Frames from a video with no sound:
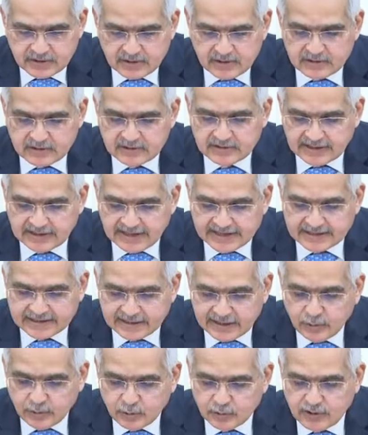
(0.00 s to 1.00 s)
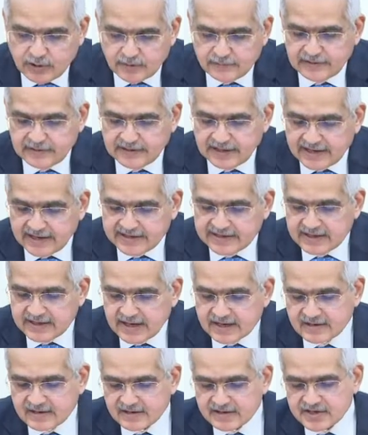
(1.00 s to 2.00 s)
The likelihood of La Nina
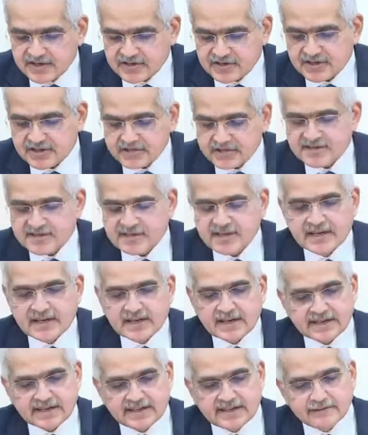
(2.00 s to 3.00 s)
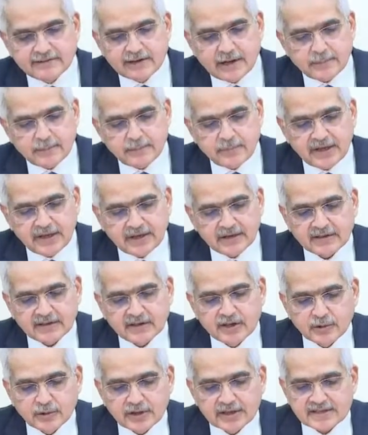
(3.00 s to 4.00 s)
conditions developing
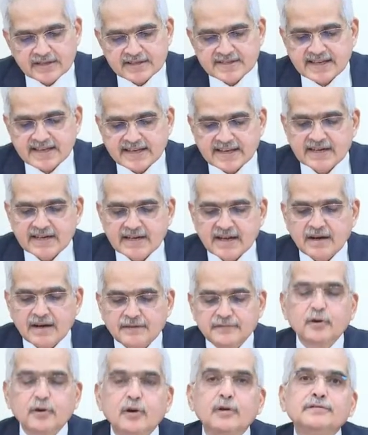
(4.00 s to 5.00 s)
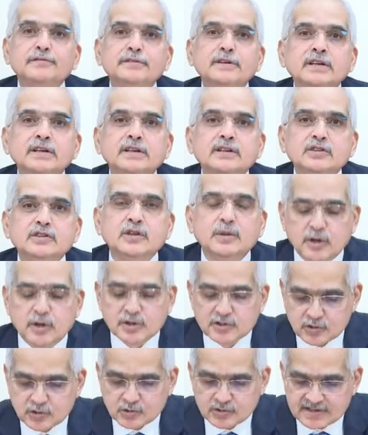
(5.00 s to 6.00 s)
during the second half of the
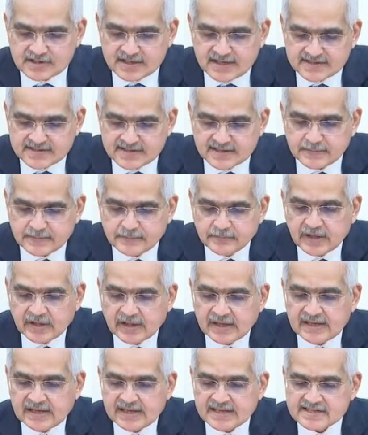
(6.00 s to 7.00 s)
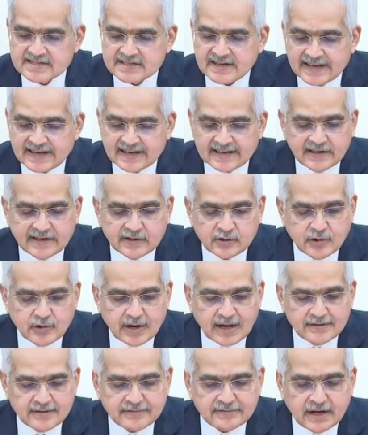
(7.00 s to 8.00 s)
monsoon season is likely to
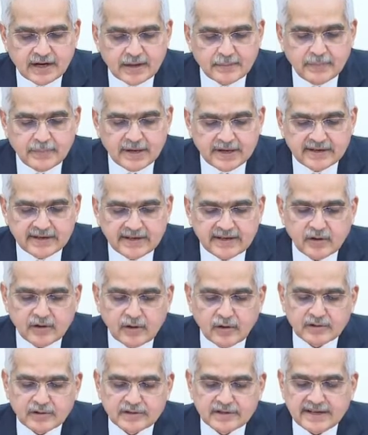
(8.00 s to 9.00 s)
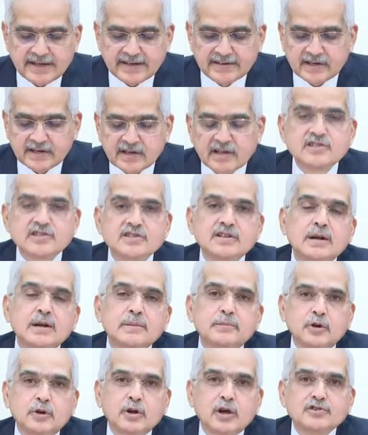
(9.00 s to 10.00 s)
have a bearing on agricultural
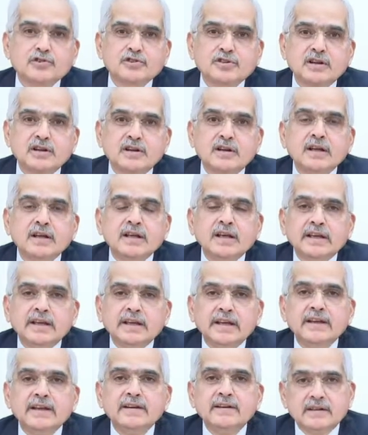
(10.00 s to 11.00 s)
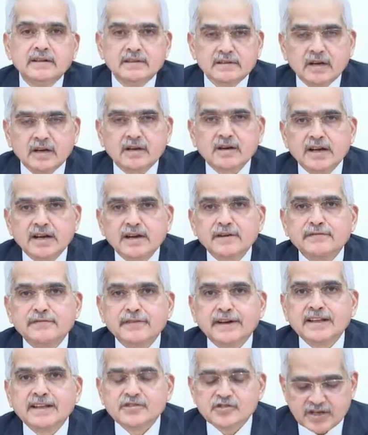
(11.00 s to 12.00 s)
production in the current
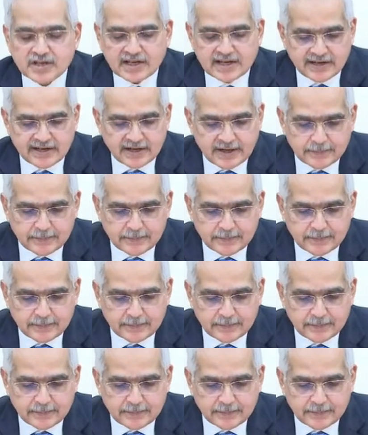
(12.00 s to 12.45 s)
financial year.